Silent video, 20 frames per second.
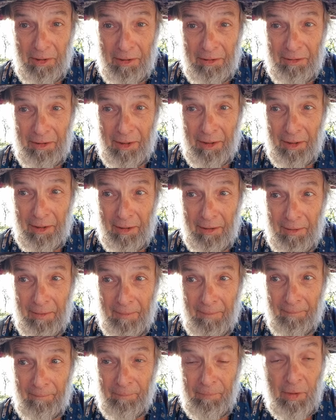Yeah.
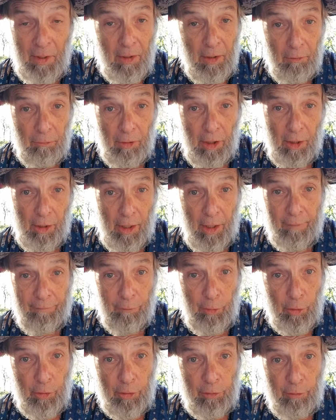Well, I
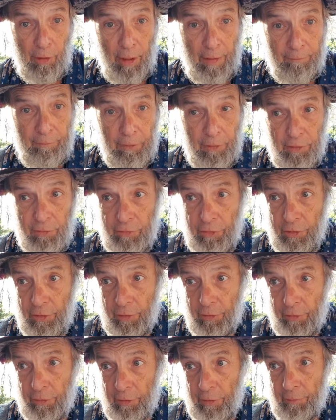photographed the
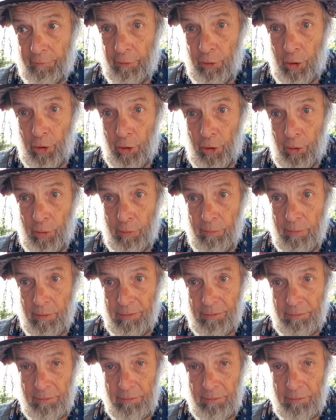interior of the home,